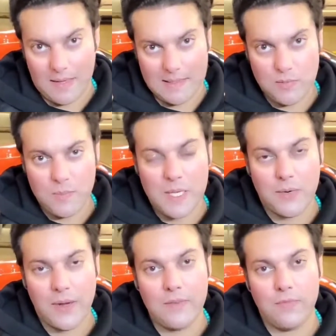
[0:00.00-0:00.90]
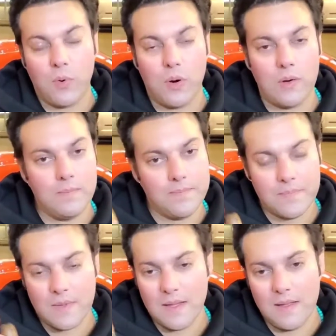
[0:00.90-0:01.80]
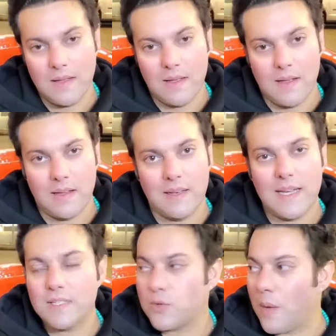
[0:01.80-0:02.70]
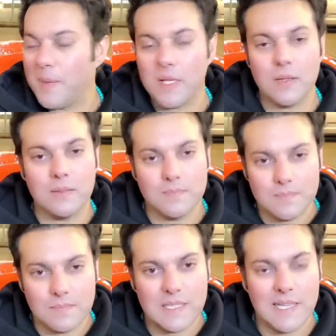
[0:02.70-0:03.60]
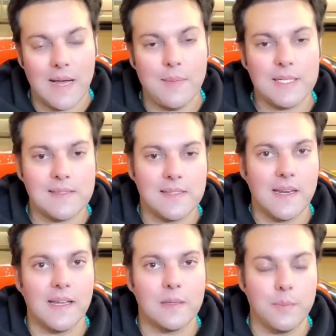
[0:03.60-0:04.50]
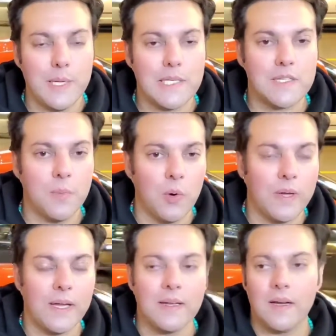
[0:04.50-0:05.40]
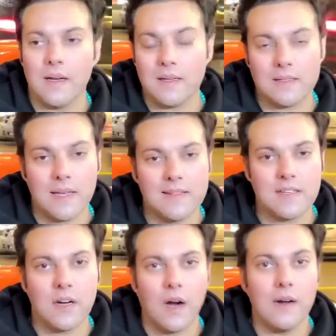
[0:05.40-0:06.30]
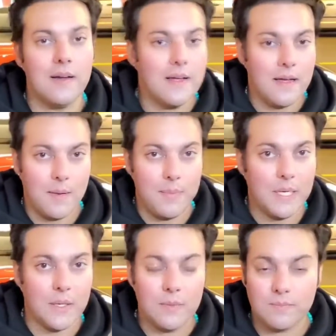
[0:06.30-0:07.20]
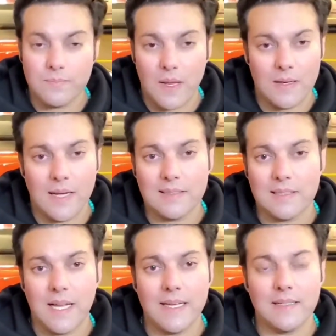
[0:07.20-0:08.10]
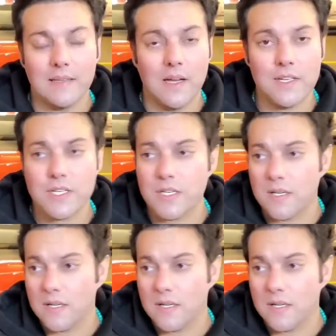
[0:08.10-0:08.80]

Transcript: This would be great for nice tropical climates, sitting at the beach, smoking a uh, nice cigar, beer, nice light lunch,